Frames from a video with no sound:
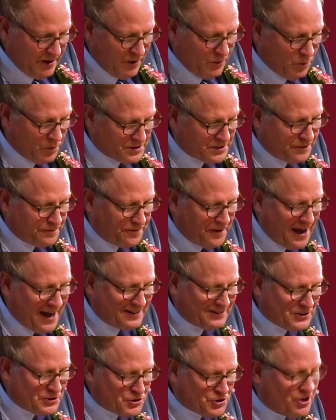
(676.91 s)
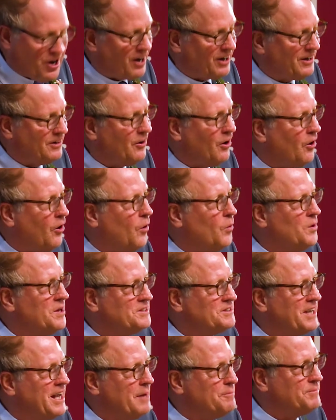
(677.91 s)
was the fact that Chuck always
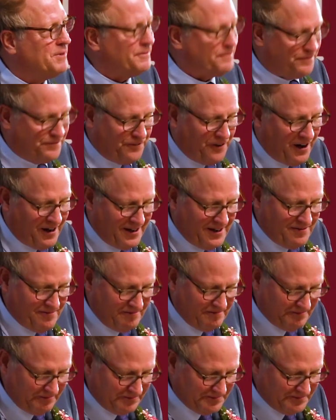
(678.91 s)
kept it fun.